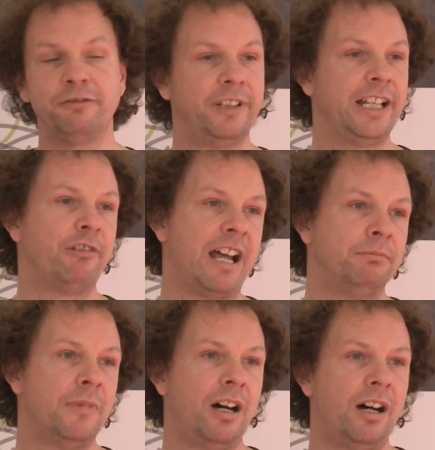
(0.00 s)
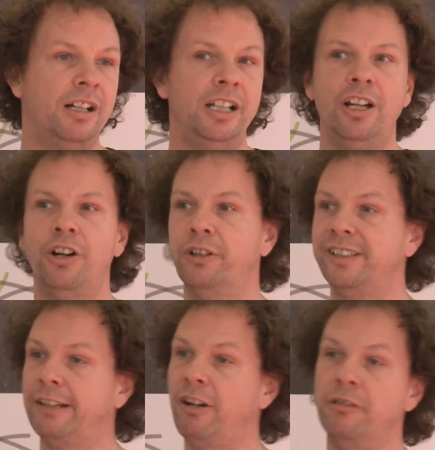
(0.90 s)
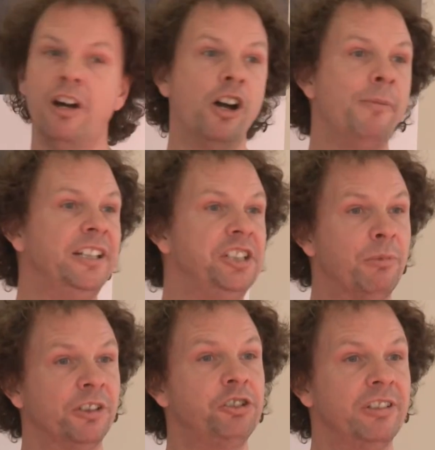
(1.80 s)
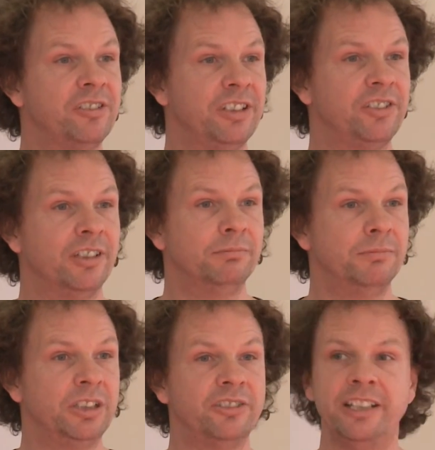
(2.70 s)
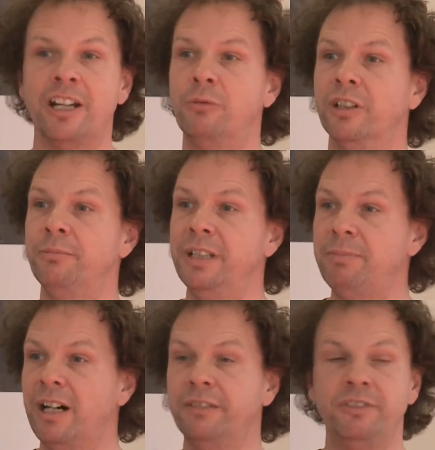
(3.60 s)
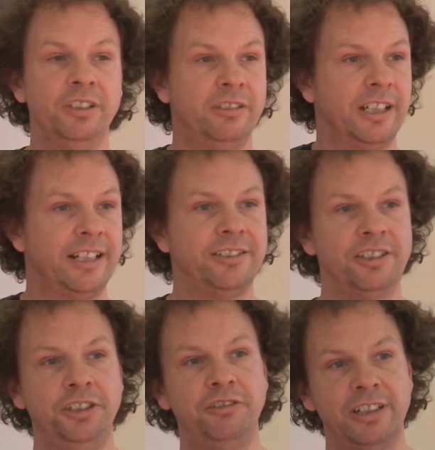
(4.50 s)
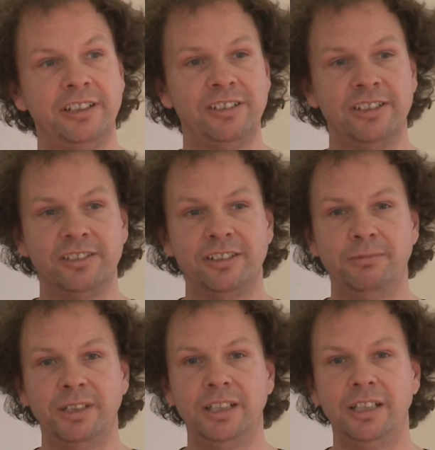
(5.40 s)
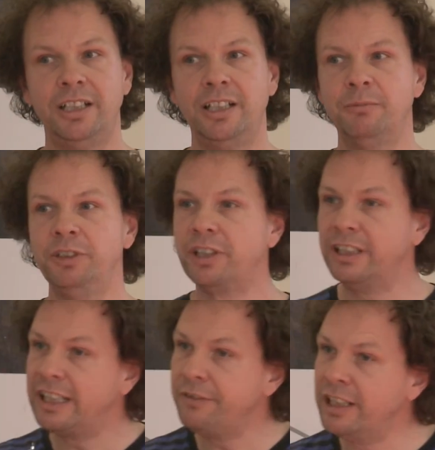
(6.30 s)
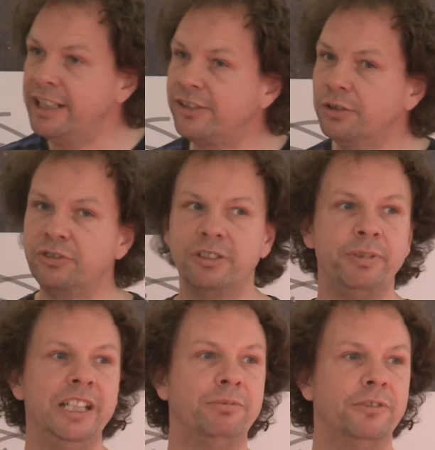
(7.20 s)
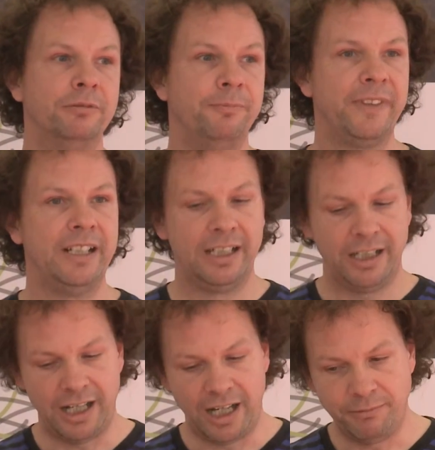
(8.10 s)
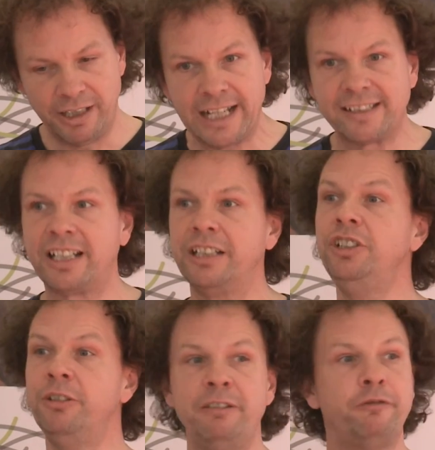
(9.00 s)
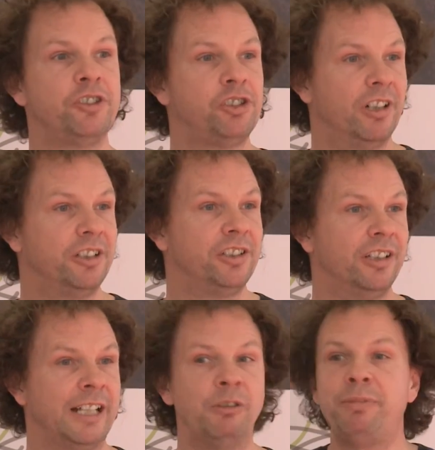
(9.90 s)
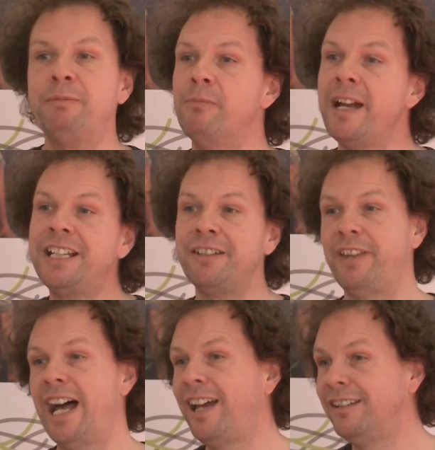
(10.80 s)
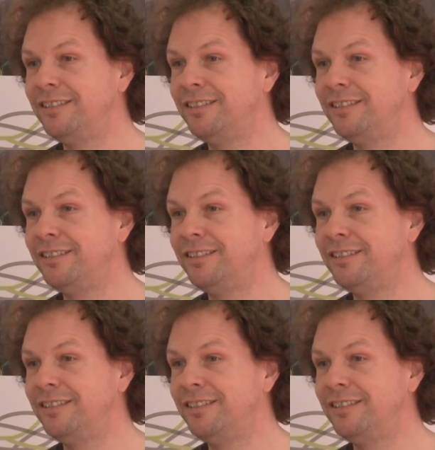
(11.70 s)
for their grandma, or it's their own home energy monitoring system because they don't want to be part of connected to the utility system. But you're kind of giving these tools to people, and that's kind of new infrastructure. Now, what people make of that,